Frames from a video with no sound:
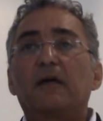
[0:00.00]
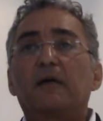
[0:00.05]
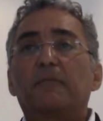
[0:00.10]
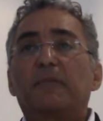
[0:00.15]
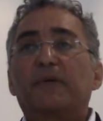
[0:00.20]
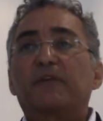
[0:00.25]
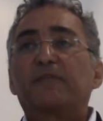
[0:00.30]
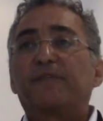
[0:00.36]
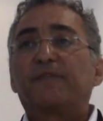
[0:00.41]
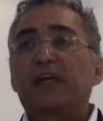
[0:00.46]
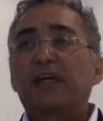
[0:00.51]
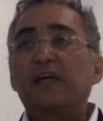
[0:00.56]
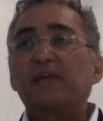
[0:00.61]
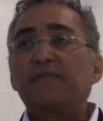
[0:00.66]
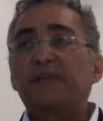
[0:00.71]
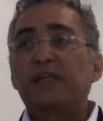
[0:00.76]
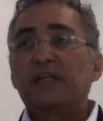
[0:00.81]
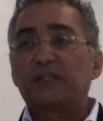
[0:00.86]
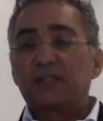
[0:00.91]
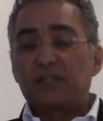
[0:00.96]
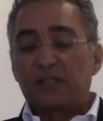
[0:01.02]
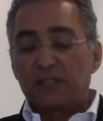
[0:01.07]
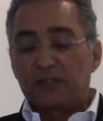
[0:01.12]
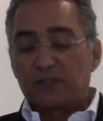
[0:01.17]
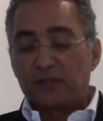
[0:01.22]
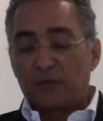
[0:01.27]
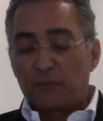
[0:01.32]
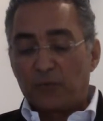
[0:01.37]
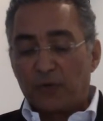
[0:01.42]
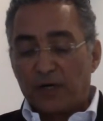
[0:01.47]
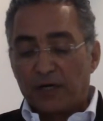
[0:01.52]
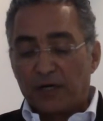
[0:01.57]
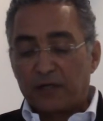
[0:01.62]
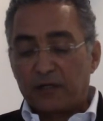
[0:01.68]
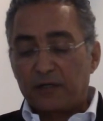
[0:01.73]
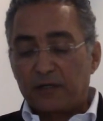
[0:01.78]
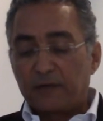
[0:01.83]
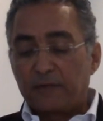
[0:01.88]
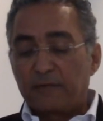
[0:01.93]
But forgiveness is a
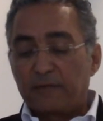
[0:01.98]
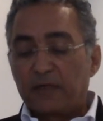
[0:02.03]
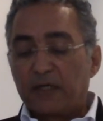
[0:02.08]
work.